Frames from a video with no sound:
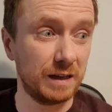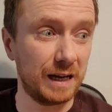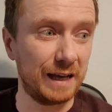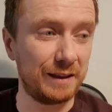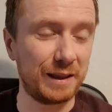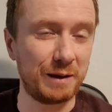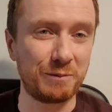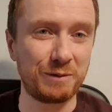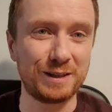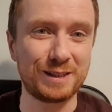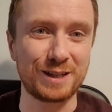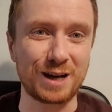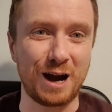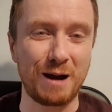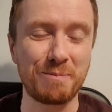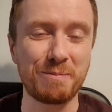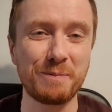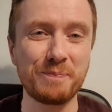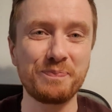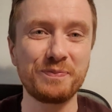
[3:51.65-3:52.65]
And then we
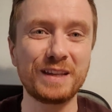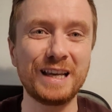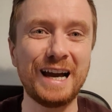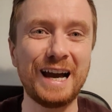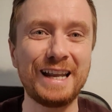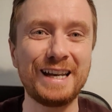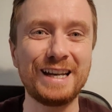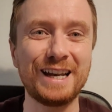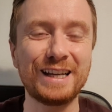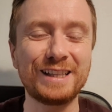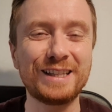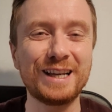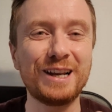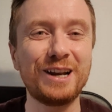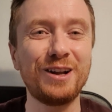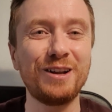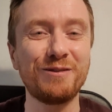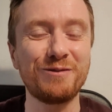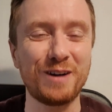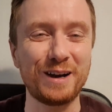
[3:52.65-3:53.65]
stop. And they'll
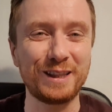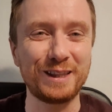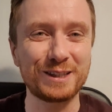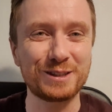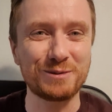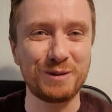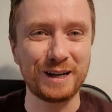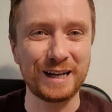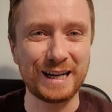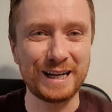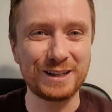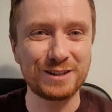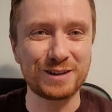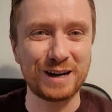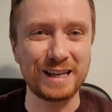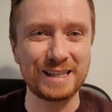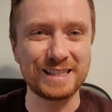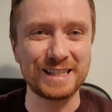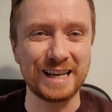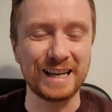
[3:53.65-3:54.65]
all find this quite
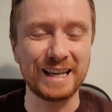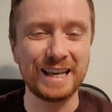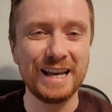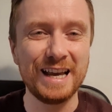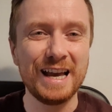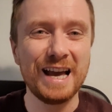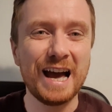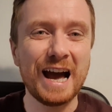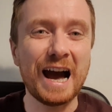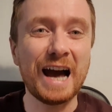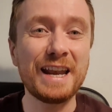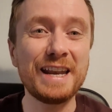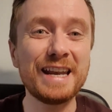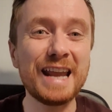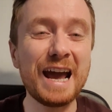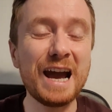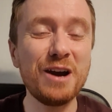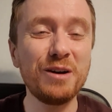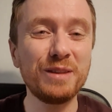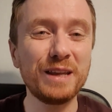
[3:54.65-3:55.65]
interesting. And
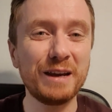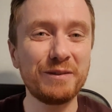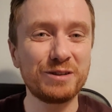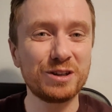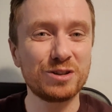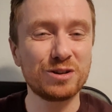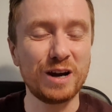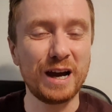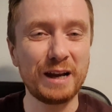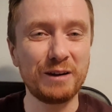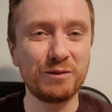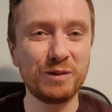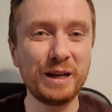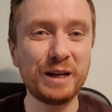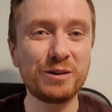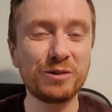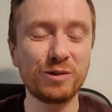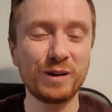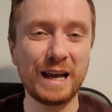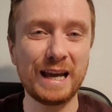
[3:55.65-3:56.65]
now they have to try and
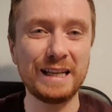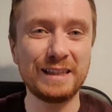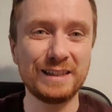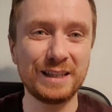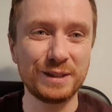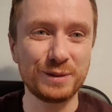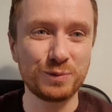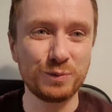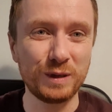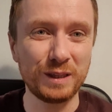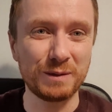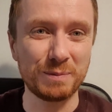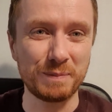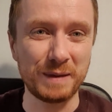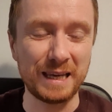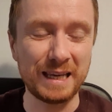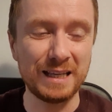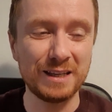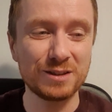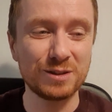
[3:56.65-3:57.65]
recreate this with
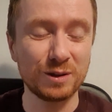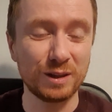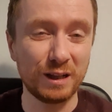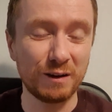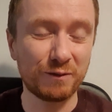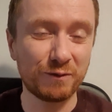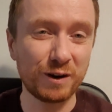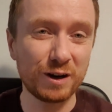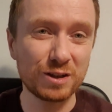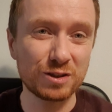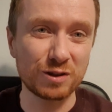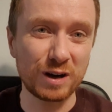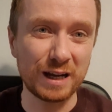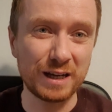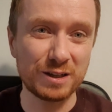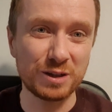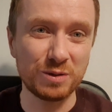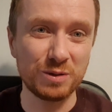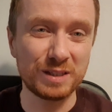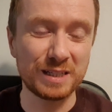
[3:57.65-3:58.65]
me. So they'll first try
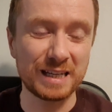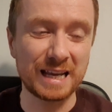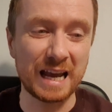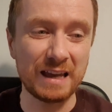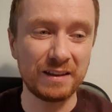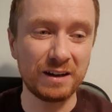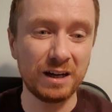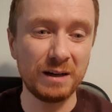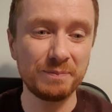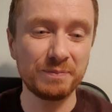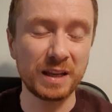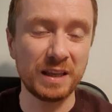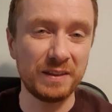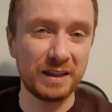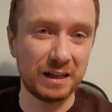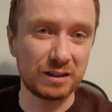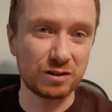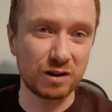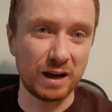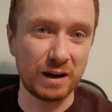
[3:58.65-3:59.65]
and do it together, and
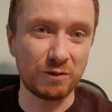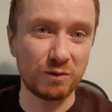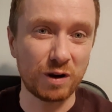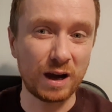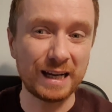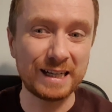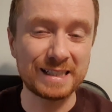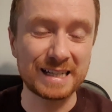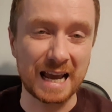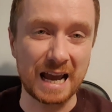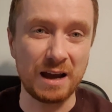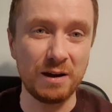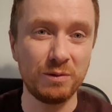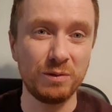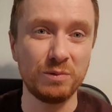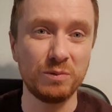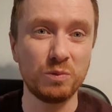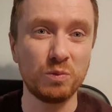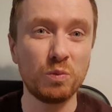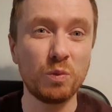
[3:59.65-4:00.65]
they'll try and write
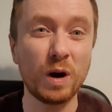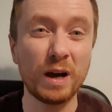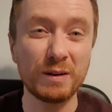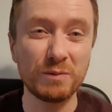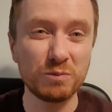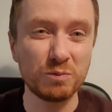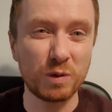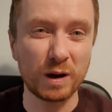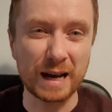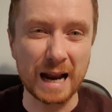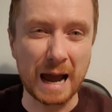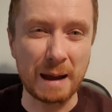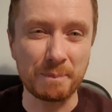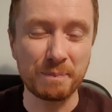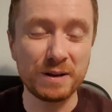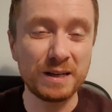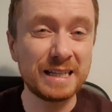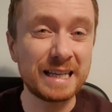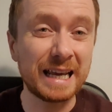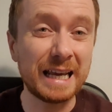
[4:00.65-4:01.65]
down what
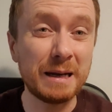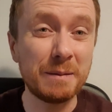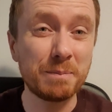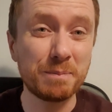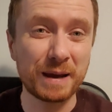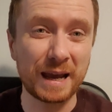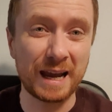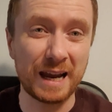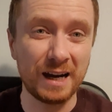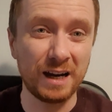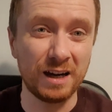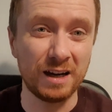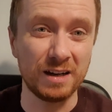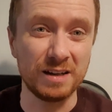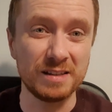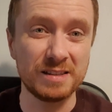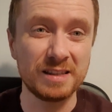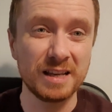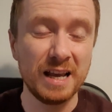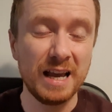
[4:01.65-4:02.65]
happened in
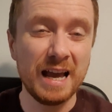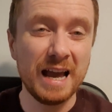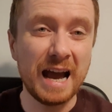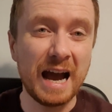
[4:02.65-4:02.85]
pairs.